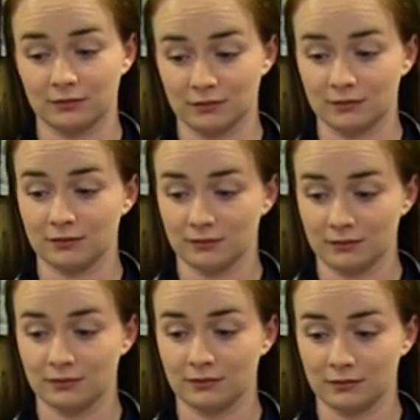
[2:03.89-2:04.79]

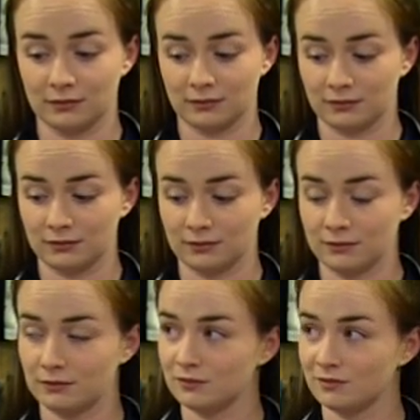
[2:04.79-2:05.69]

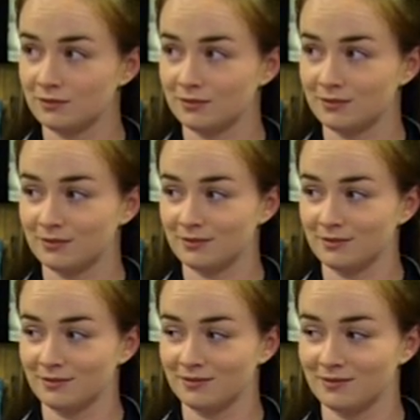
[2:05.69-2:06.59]

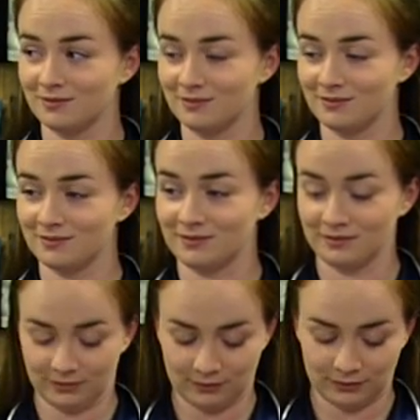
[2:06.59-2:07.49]

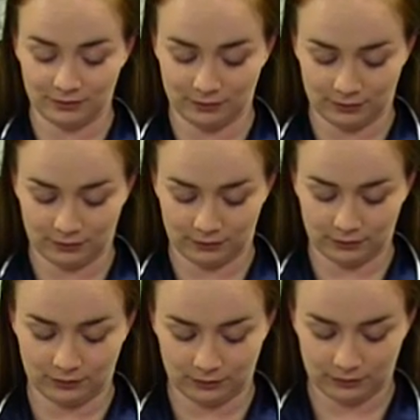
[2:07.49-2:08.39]

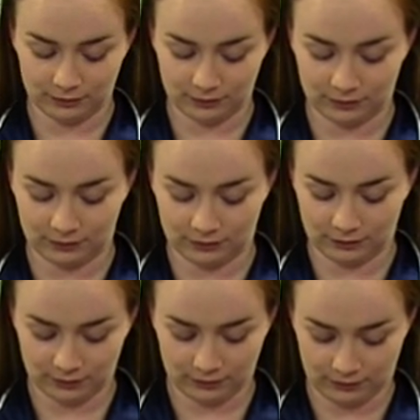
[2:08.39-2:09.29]

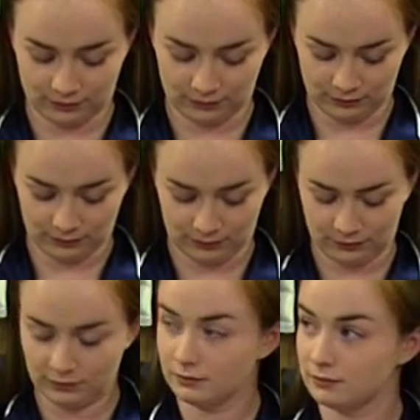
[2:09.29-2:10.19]

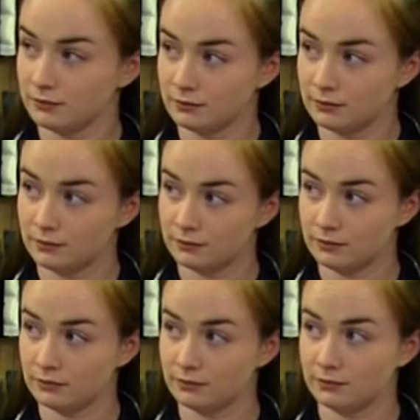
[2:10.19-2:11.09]

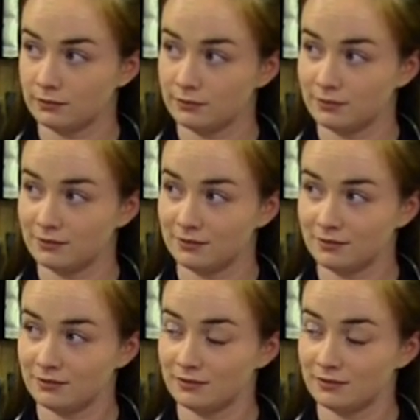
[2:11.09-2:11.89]
(not speaking)